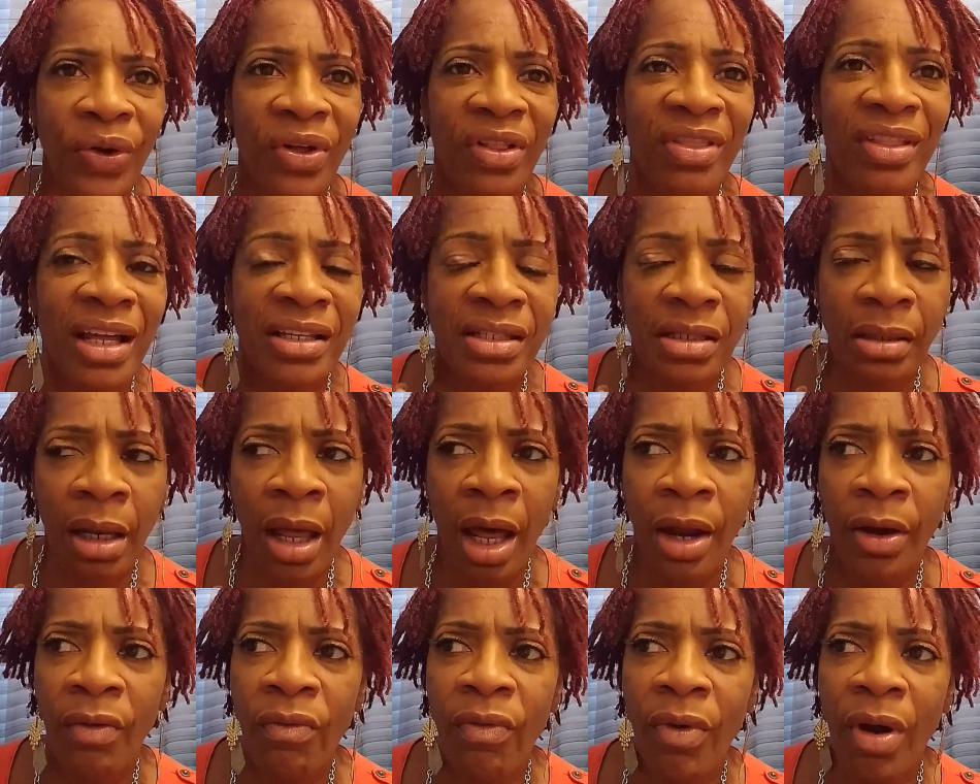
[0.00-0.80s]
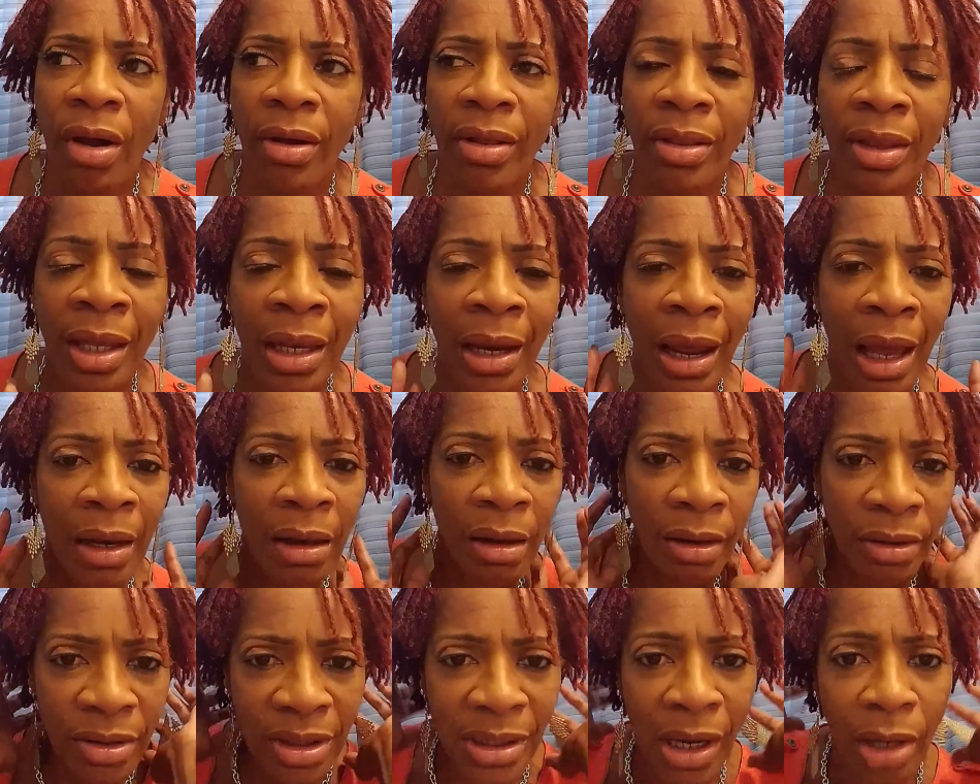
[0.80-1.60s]
That's a lot of work. Then I
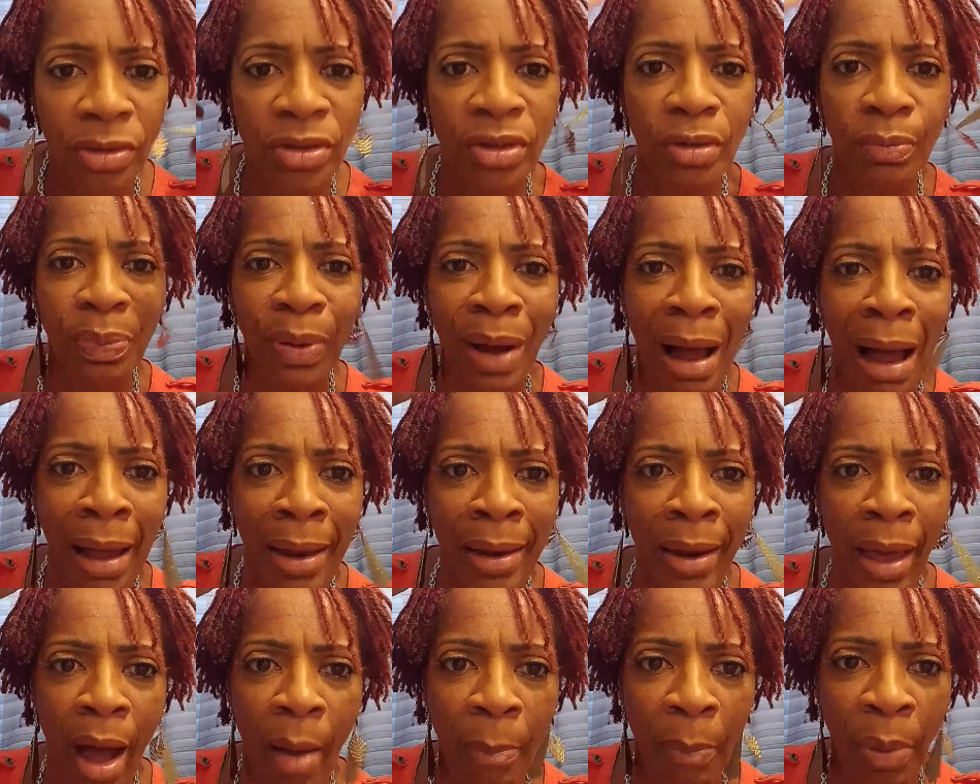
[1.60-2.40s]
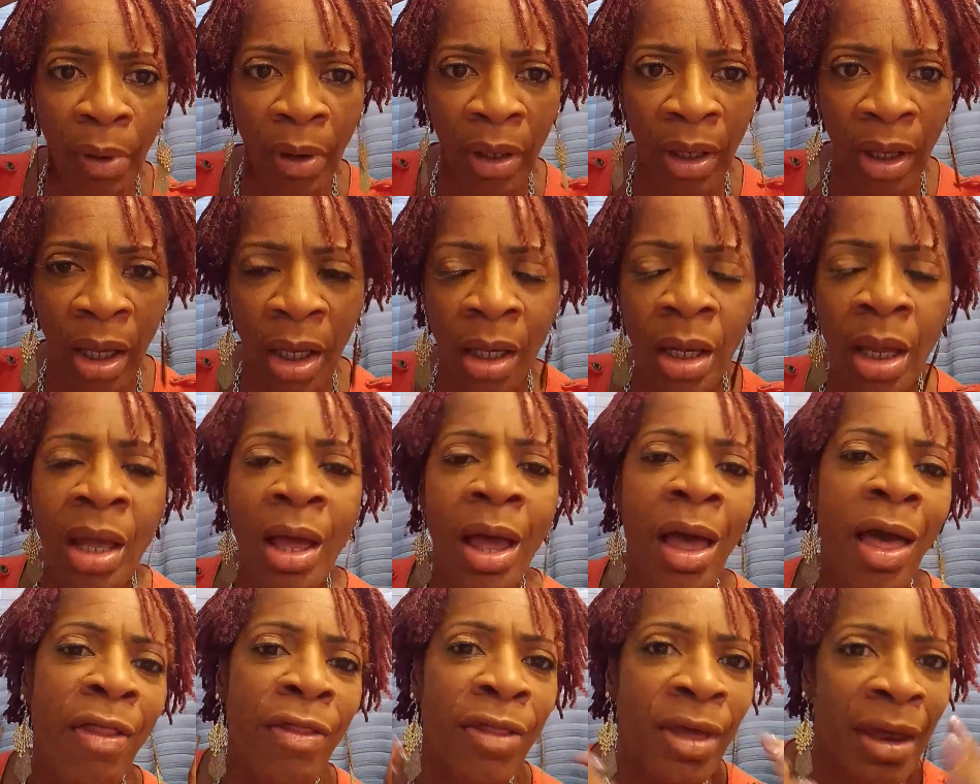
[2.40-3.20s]
learned how to pineapple it,
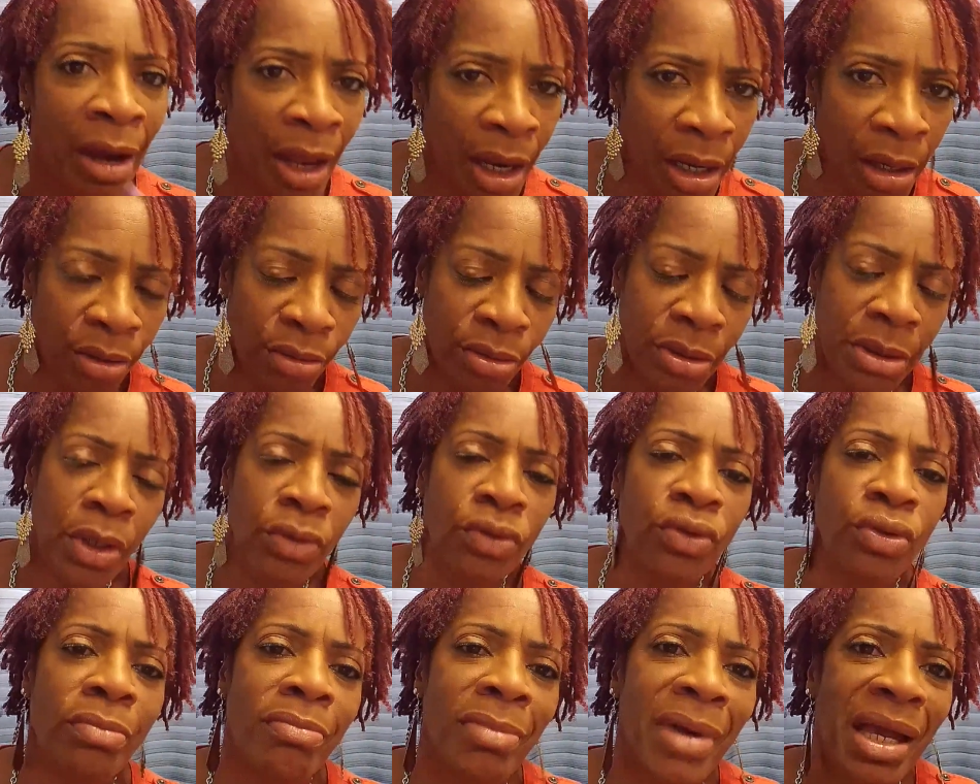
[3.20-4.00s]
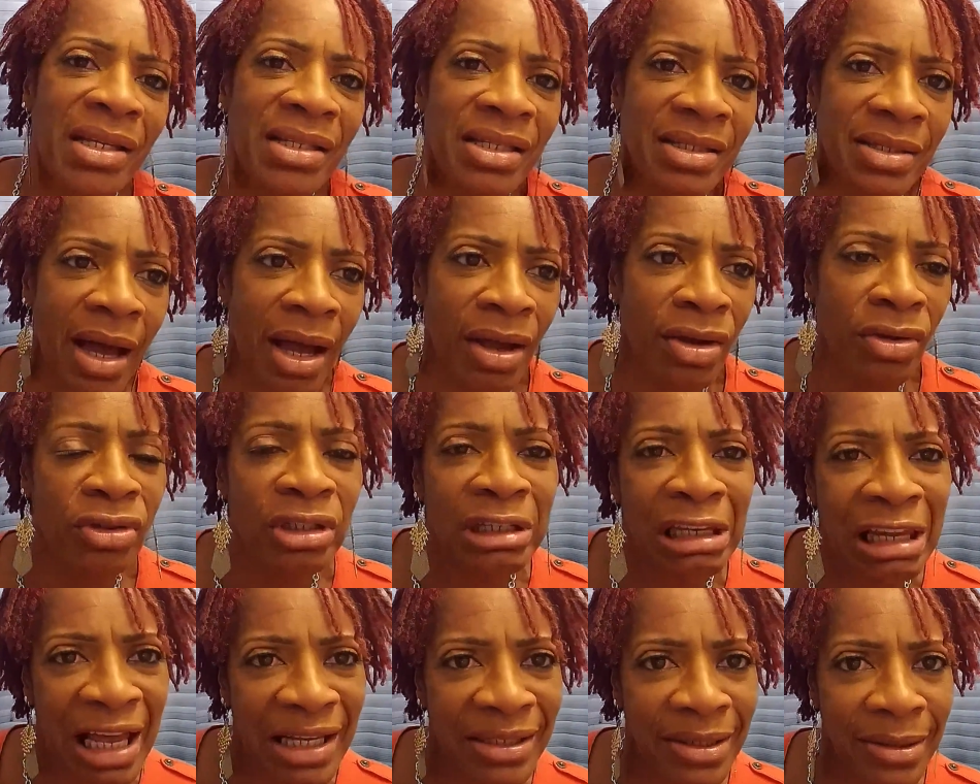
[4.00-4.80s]
and then I learned how to make
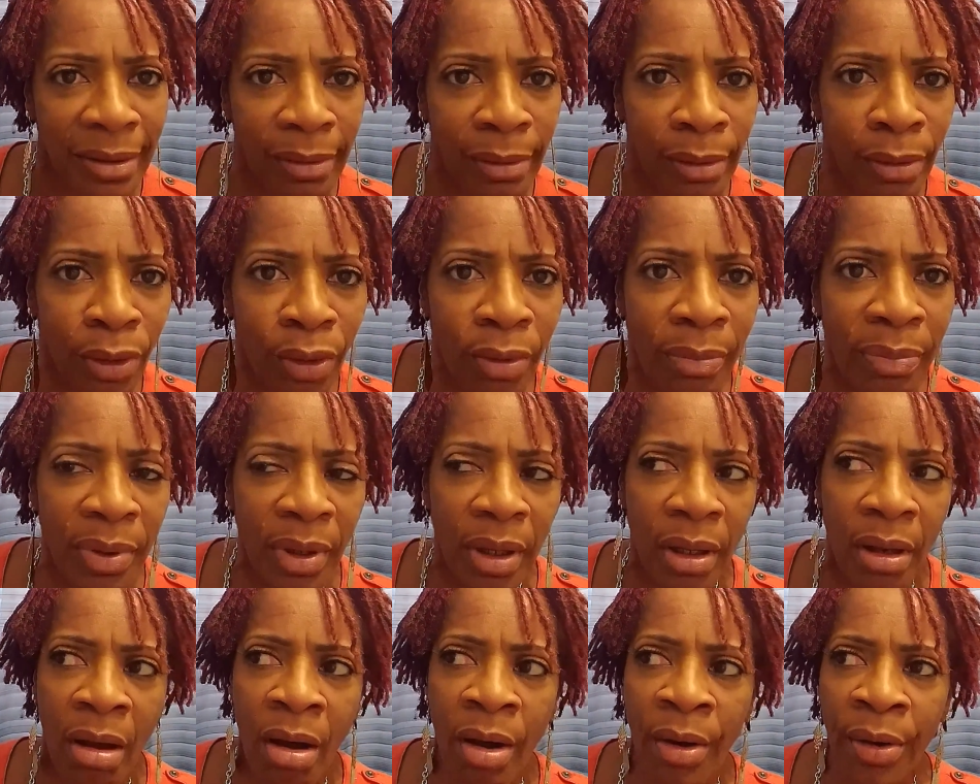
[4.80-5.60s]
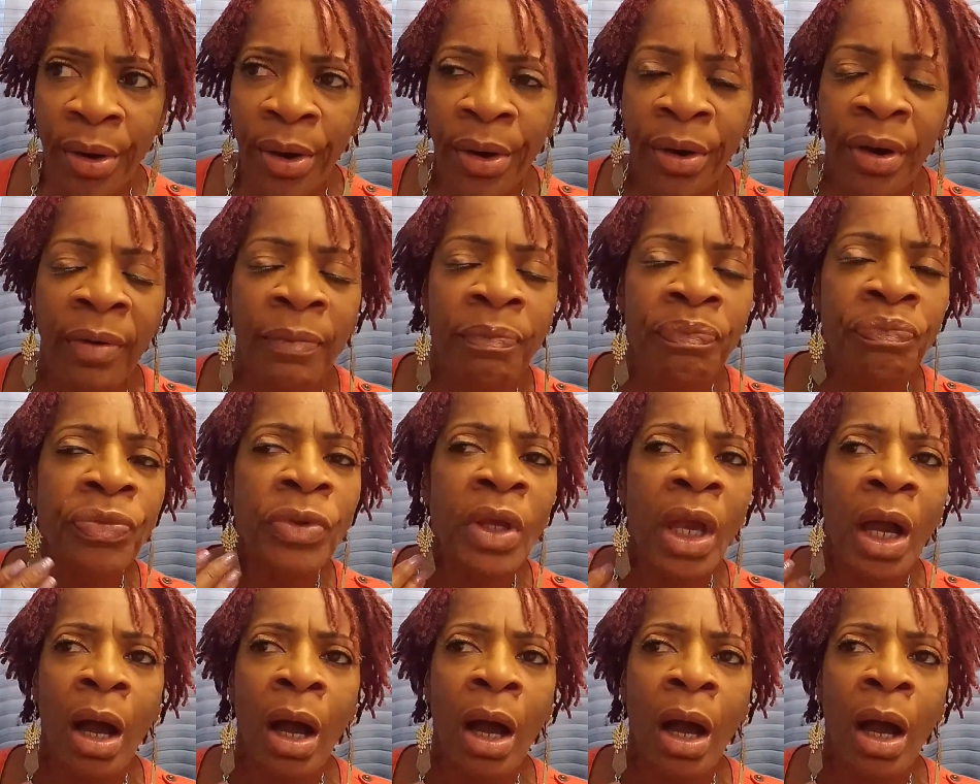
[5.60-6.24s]
styles last a little bit longer.